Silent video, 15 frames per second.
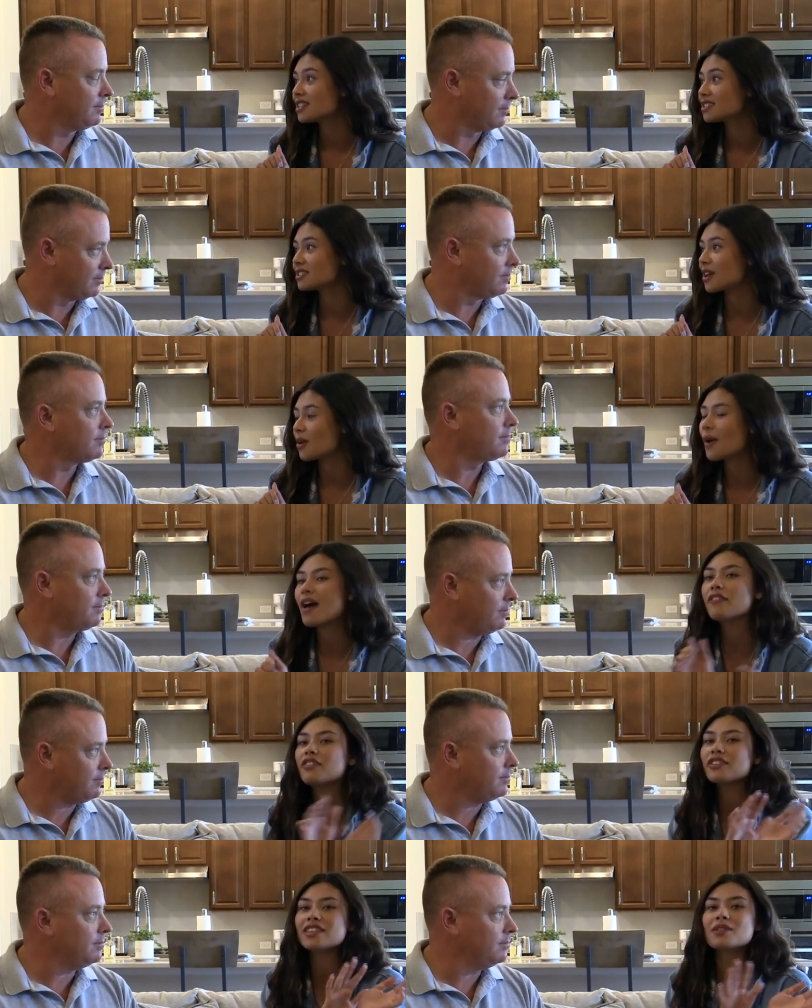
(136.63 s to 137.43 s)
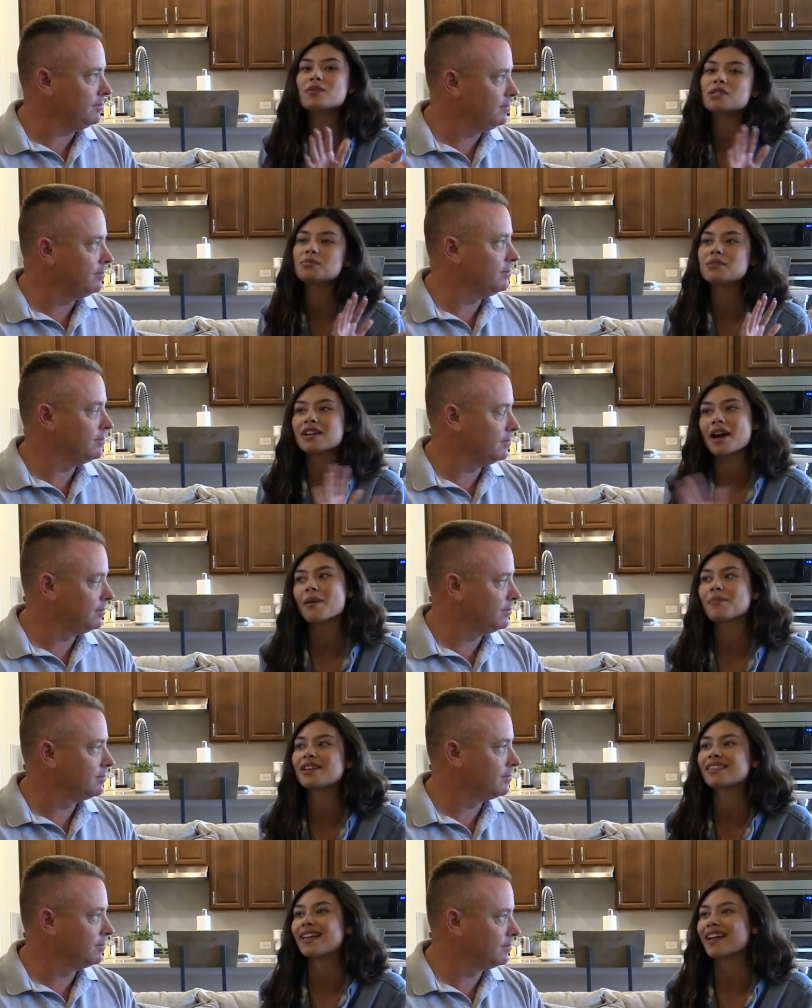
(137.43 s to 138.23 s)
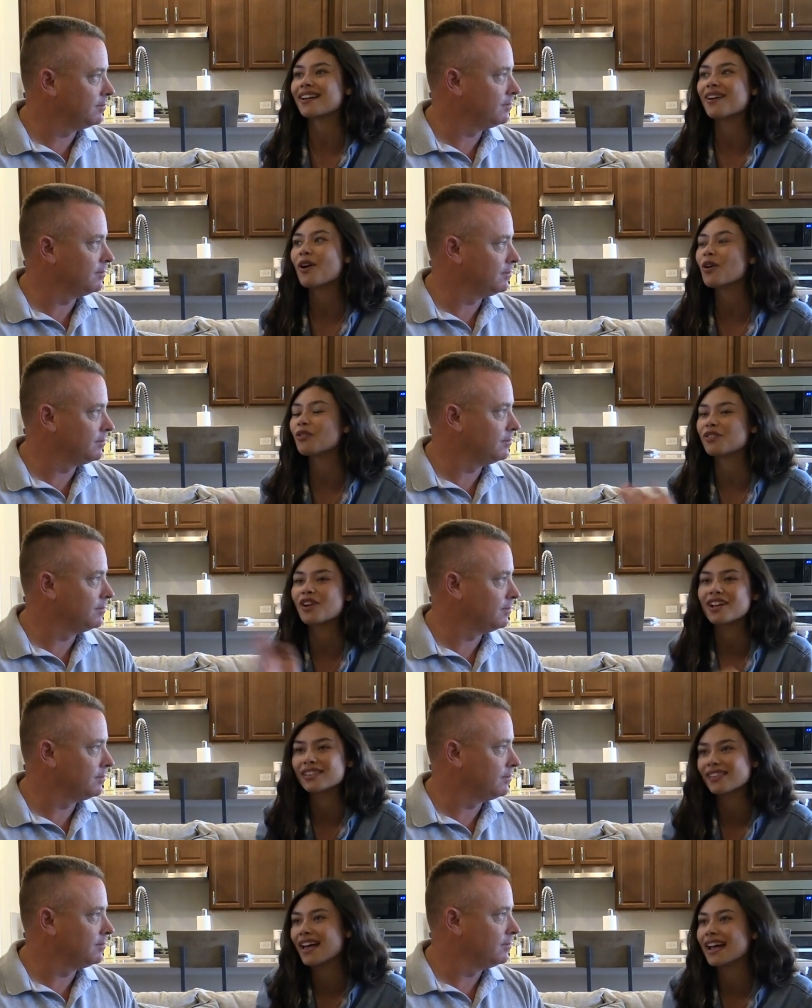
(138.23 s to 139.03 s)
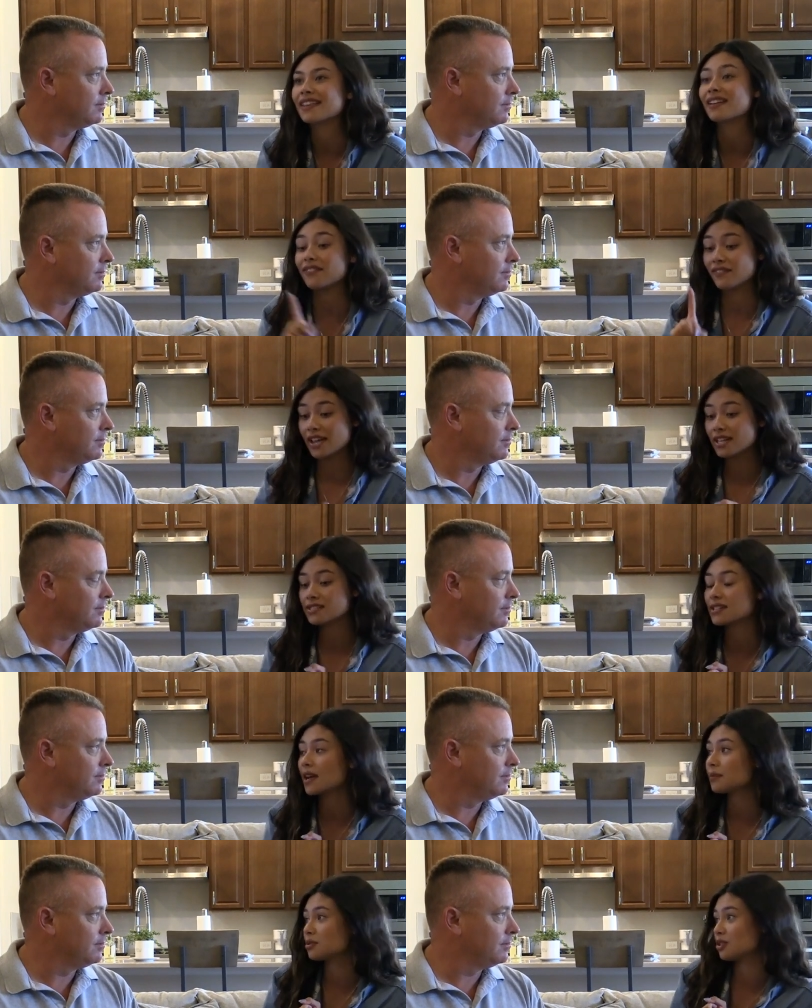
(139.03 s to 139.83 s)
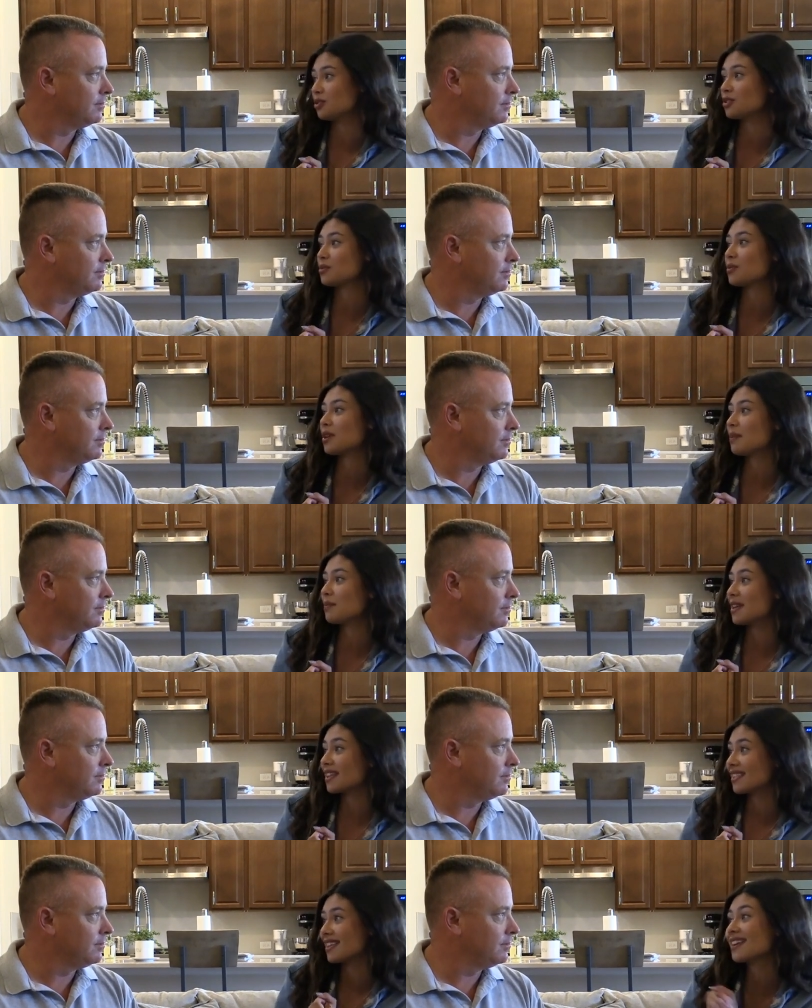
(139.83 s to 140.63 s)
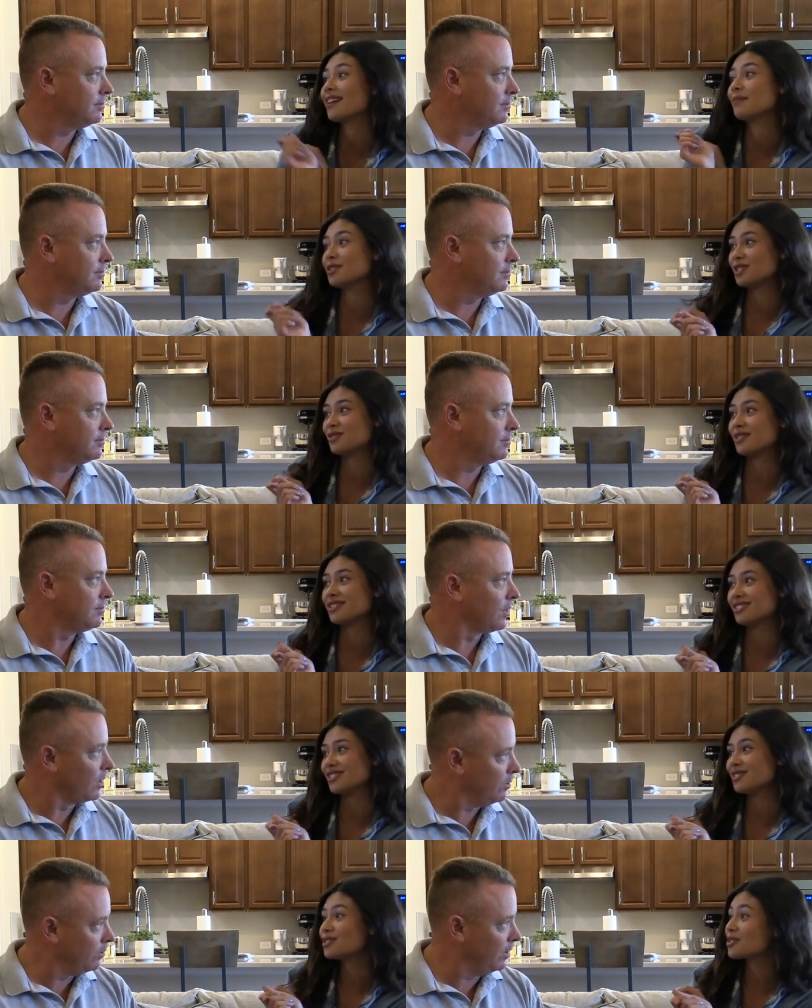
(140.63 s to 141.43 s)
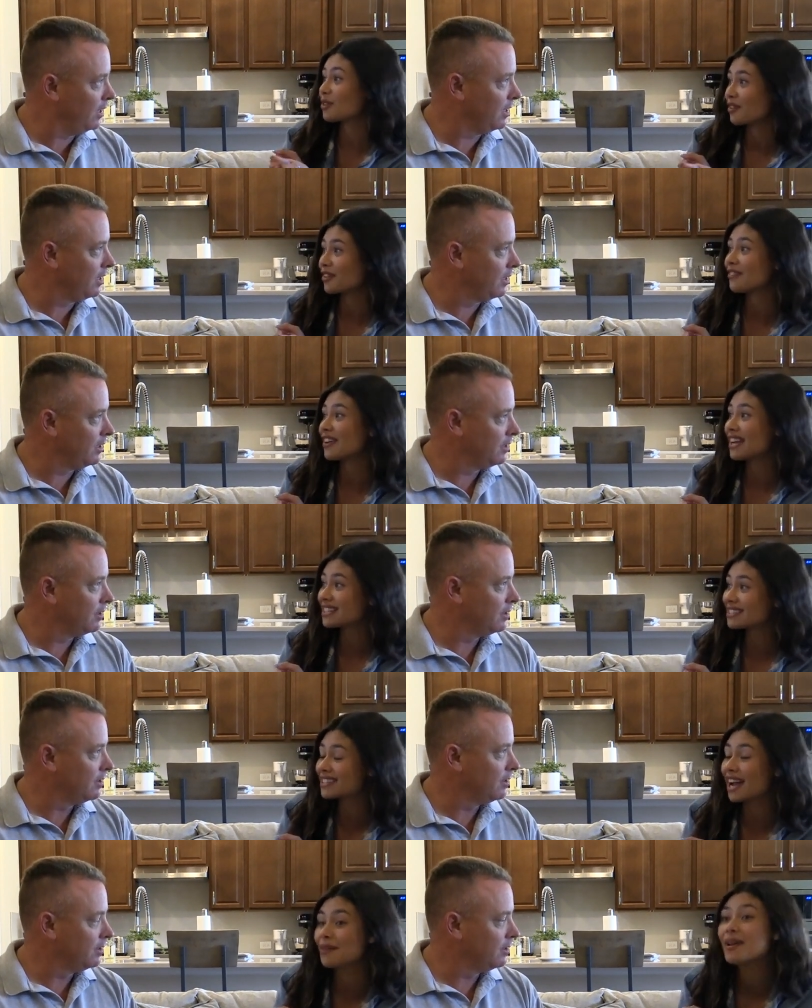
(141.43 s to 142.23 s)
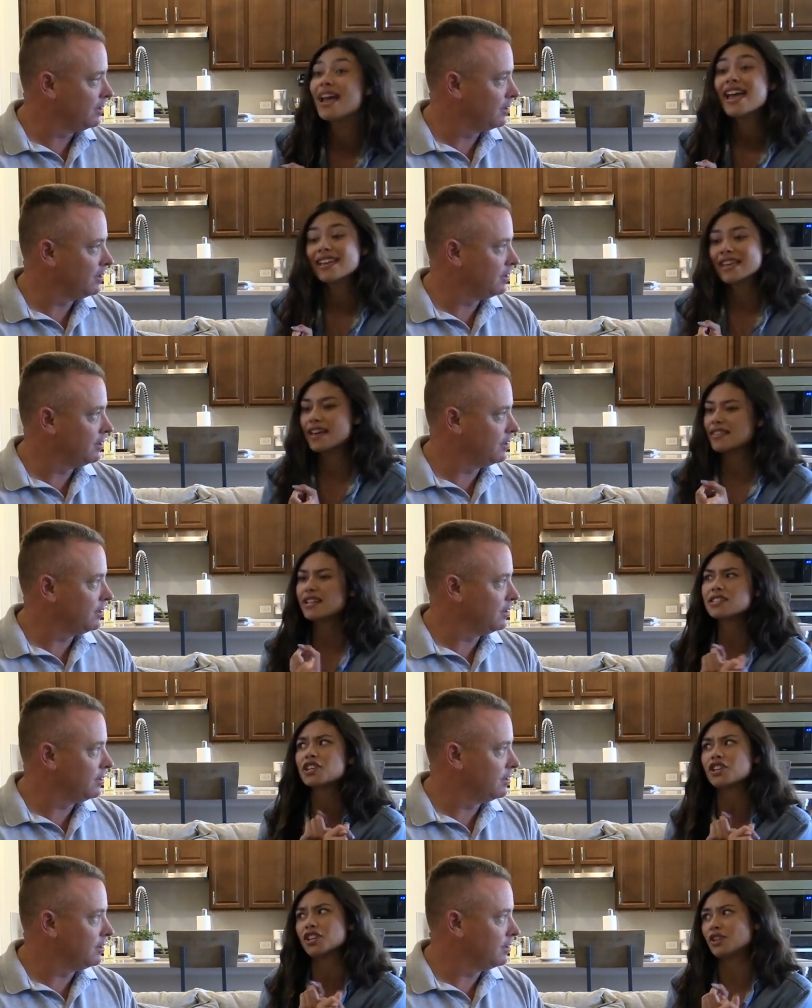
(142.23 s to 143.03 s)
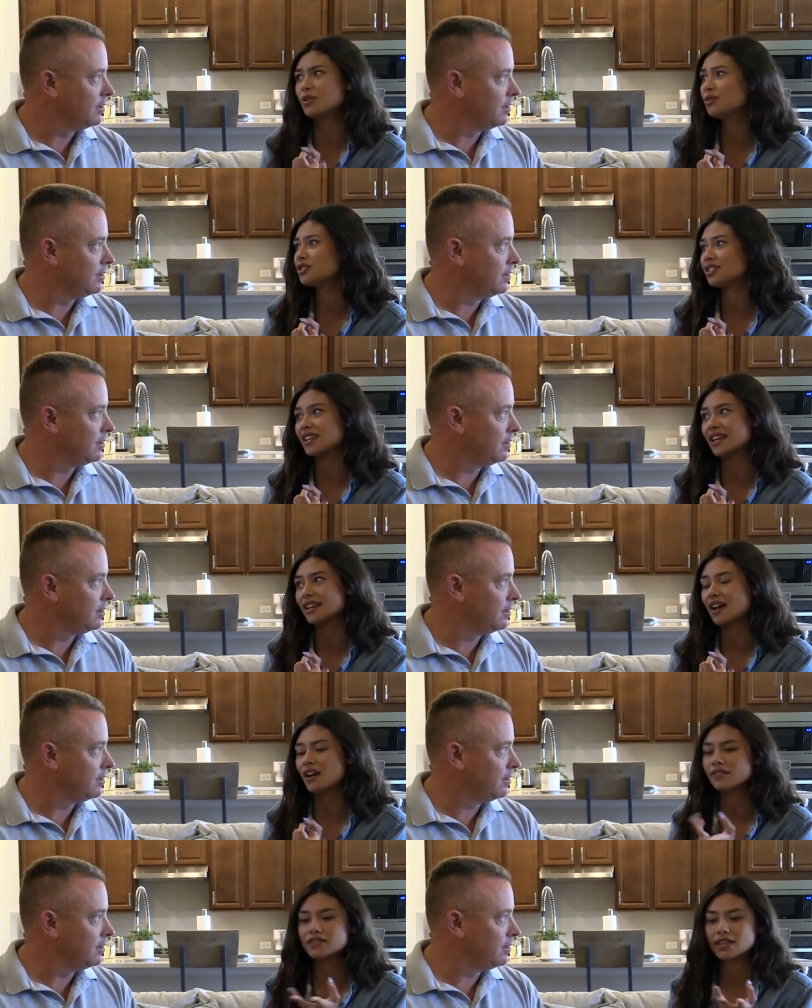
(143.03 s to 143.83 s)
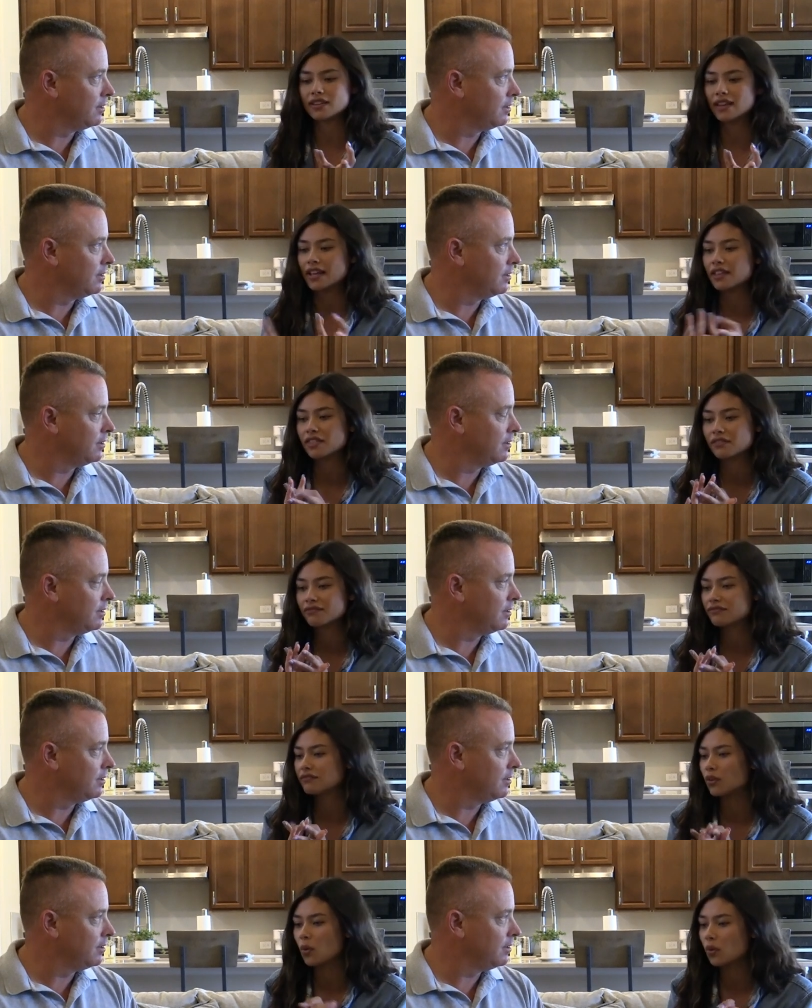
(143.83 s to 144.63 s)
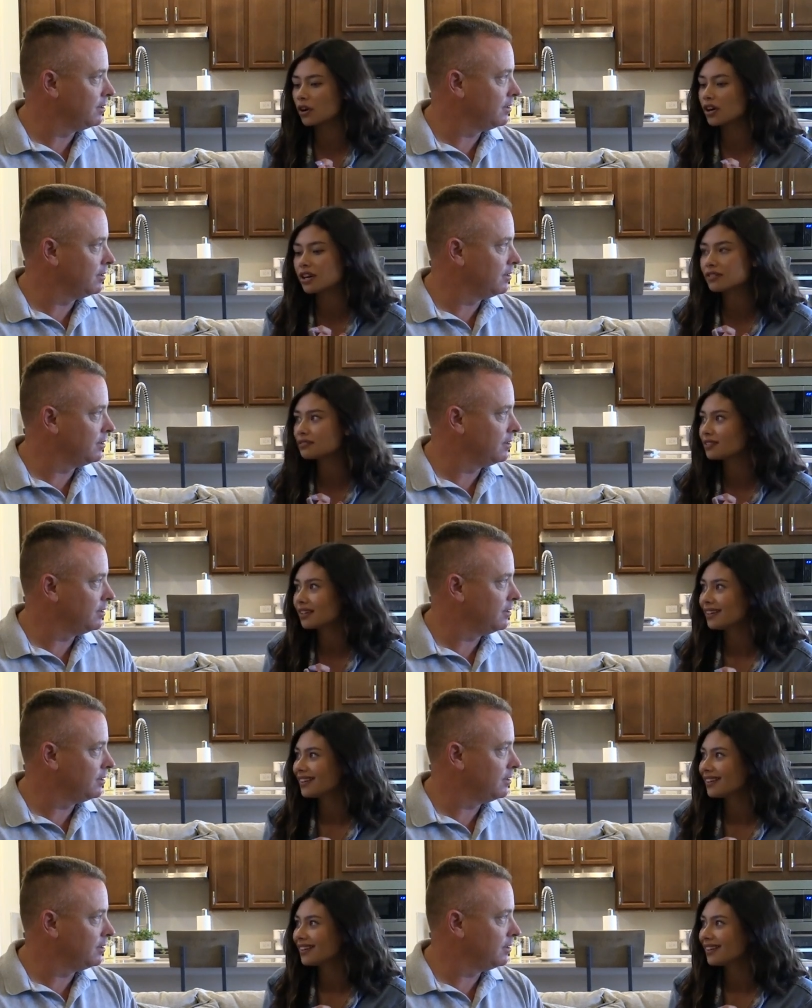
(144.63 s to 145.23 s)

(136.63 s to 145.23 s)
Speaker 1: So everything was becoming like over online. Like FaceTime shoots were a big thing. I've been doing shoots really? over FaceTime. Yeah, that's a huge thing now. I've done like four